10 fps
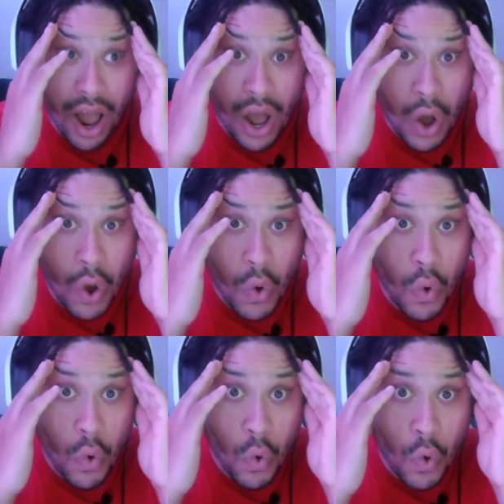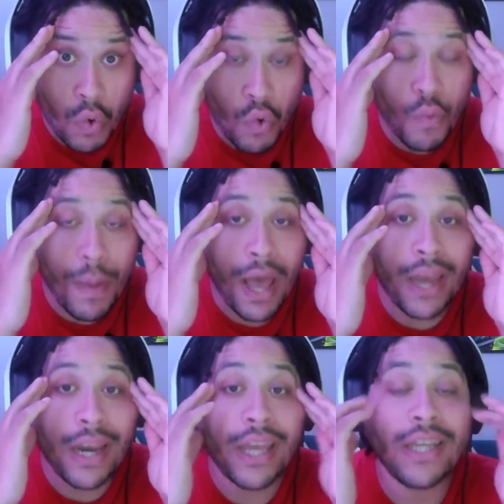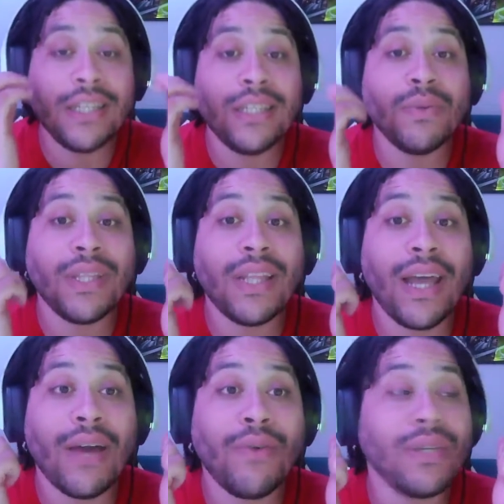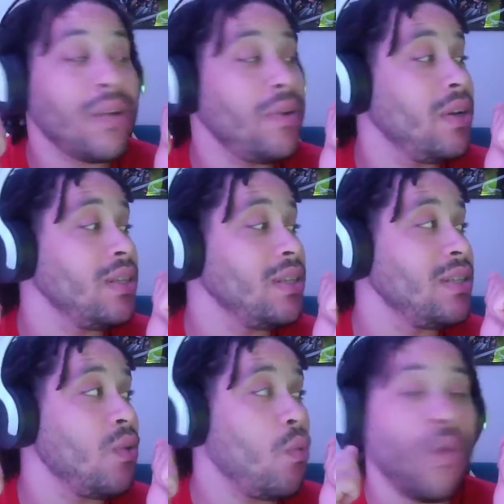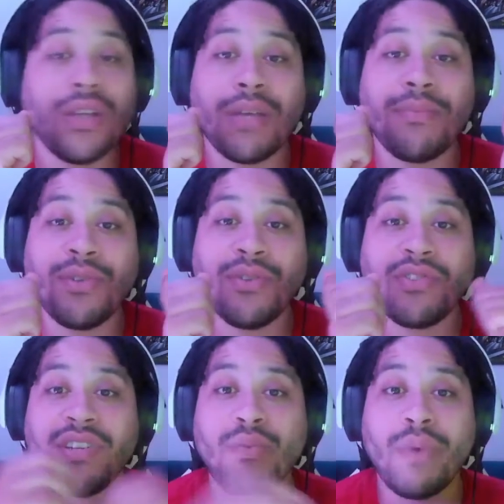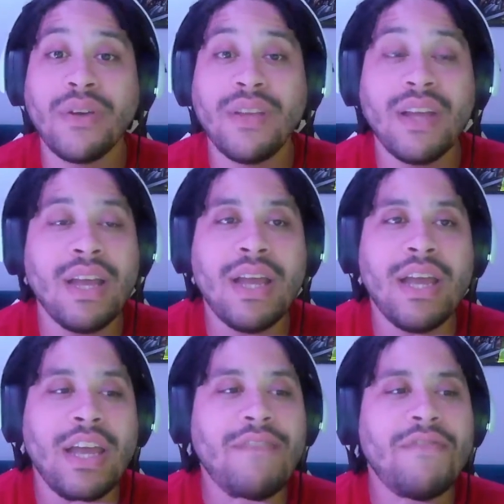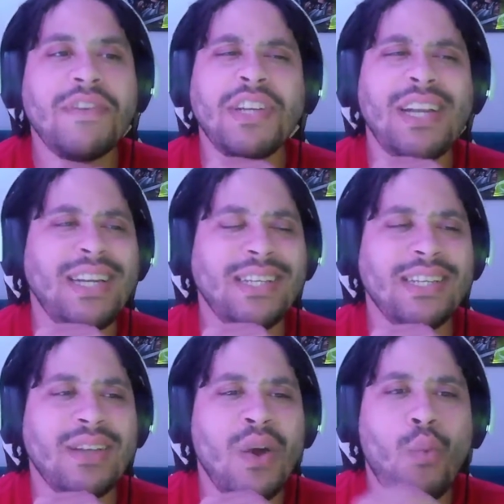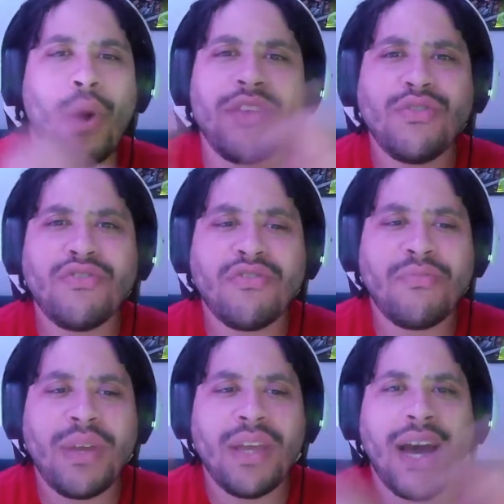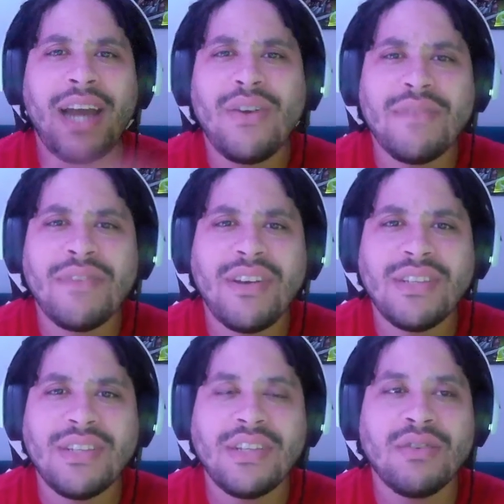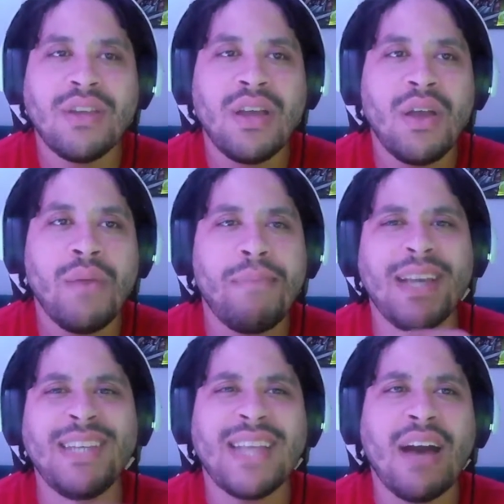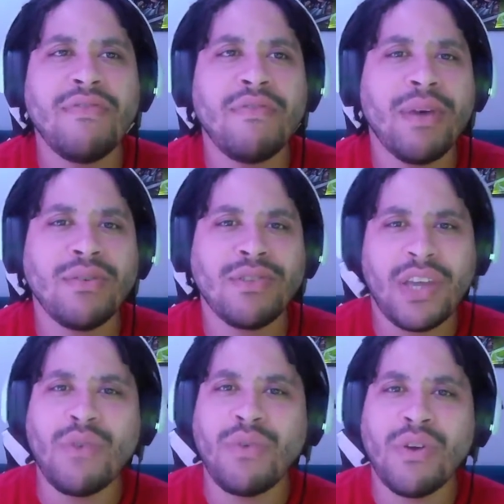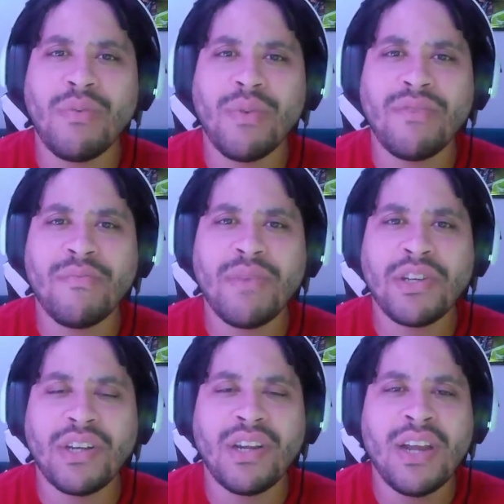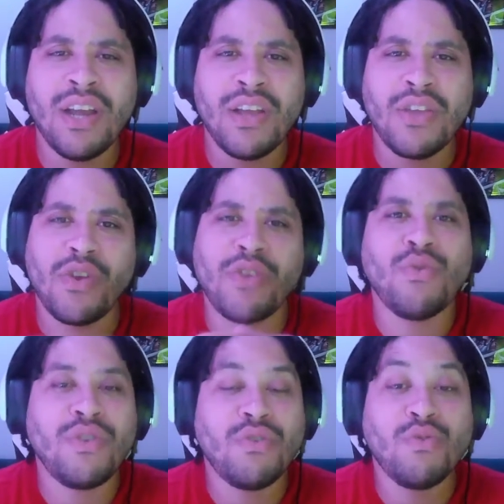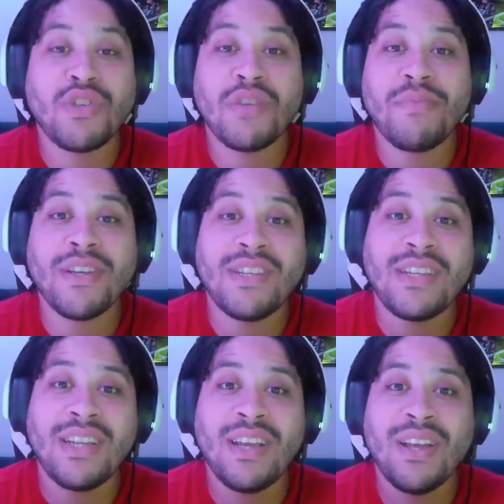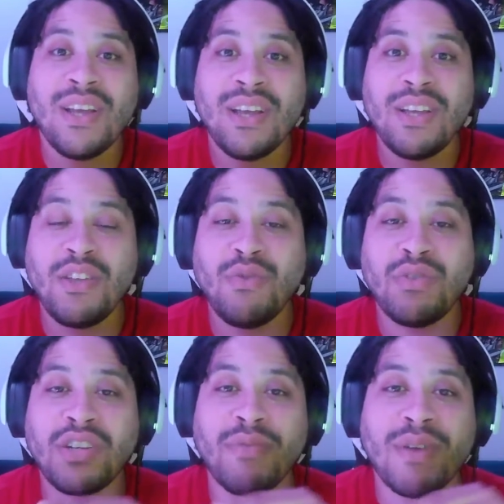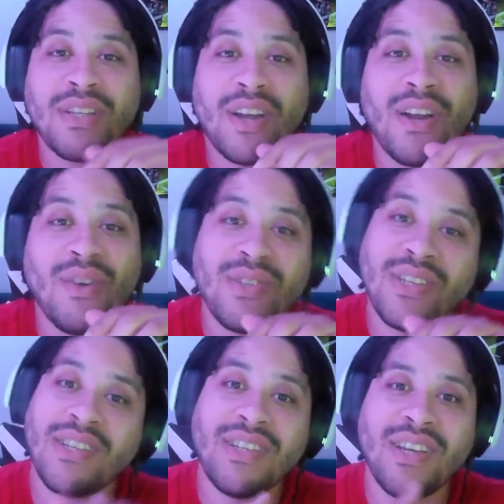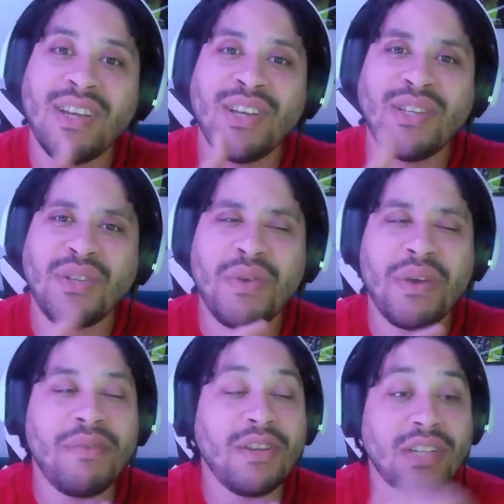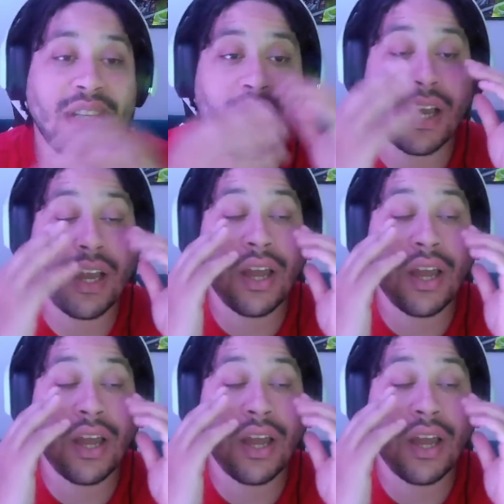oh my days, what the hell is going on? This is the worst type of torture in the world. Even Vigilante says, why torture me? I don't have the answers. He goes, but he's the alpha male, so he'll know more information. You, to- you torture the person, you torture the person closest to him. You're just like,